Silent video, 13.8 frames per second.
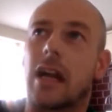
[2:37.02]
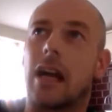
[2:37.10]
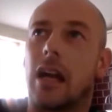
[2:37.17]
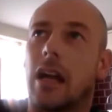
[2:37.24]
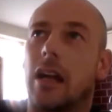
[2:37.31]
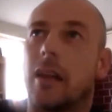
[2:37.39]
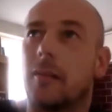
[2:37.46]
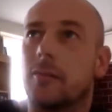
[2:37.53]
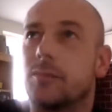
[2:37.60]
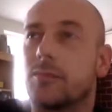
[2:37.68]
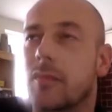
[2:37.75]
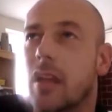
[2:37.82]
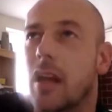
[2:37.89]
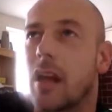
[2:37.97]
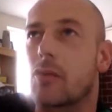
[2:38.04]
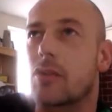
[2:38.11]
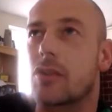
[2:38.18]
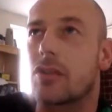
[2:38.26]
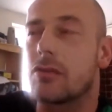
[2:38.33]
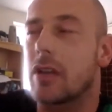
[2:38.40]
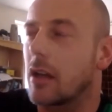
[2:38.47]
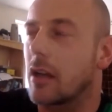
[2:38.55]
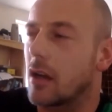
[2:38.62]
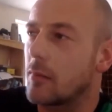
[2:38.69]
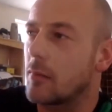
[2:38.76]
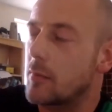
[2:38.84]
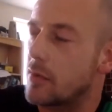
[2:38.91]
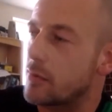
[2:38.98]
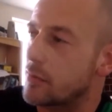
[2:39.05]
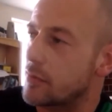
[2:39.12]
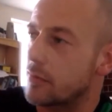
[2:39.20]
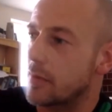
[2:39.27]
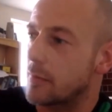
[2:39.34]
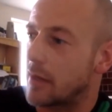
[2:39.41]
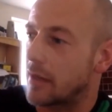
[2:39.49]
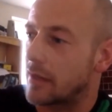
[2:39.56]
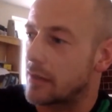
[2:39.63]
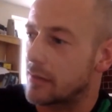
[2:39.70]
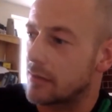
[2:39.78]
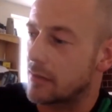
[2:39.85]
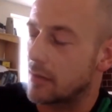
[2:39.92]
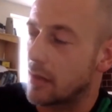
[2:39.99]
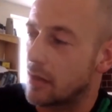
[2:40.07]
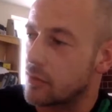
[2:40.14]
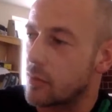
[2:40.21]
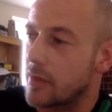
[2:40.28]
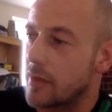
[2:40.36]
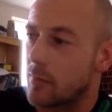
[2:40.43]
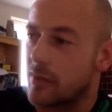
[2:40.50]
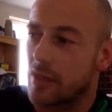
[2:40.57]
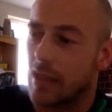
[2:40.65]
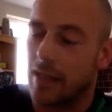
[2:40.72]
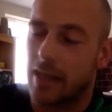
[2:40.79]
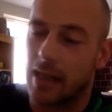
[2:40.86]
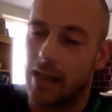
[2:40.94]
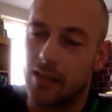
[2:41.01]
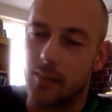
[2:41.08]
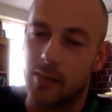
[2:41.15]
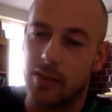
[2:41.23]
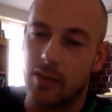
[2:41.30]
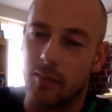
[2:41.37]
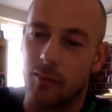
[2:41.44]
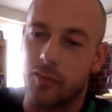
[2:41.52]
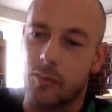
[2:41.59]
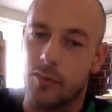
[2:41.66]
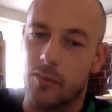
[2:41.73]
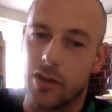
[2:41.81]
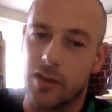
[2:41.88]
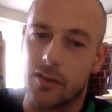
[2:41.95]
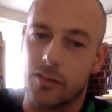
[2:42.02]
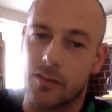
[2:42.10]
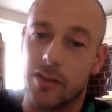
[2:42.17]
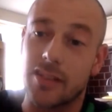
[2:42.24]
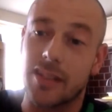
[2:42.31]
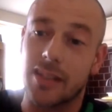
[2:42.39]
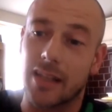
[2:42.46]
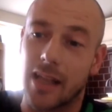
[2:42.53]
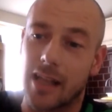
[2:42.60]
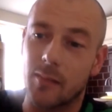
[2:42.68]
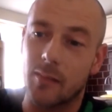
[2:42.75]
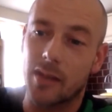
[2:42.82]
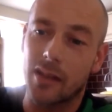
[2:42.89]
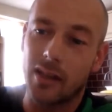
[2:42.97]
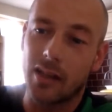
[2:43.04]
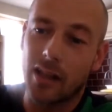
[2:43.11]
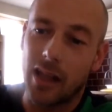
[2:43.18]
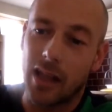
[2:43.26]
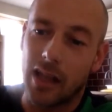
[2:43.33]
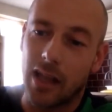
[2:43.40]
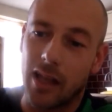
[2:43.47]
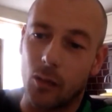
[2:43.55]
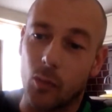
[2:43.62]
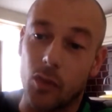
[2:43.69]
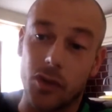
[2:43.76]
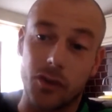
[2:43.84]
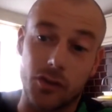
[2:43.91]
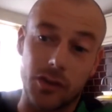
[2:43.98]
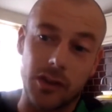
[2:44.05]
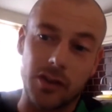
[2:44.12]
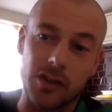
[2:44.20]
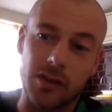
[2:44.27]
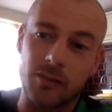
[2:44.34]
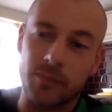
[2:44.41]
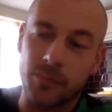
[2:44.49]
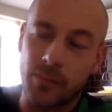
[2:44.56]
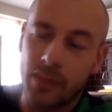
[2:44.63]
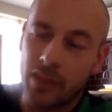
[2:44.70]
I can't remember who was talking about this last week, but saying there has to be some form of transfer into the game, what you do in the gym.